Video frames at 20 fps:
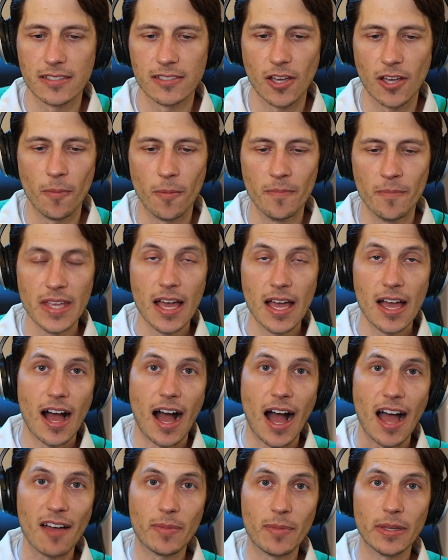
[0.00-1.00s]
So
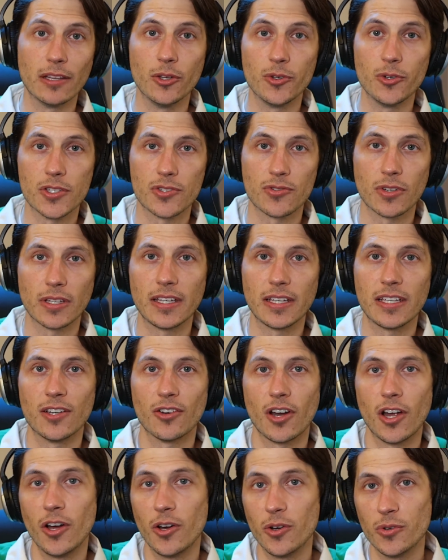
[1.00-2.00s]
I've been Lucas Ridley, your
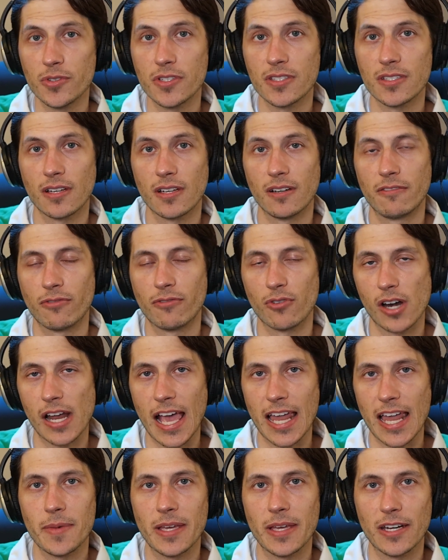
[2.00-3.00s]
host for
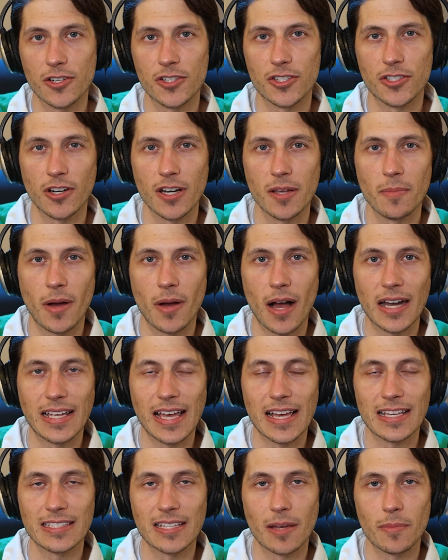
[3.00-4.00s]
Animators Journey
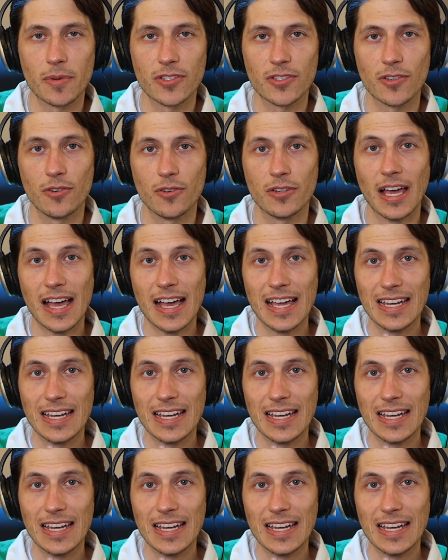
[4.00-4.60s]
podcast episode.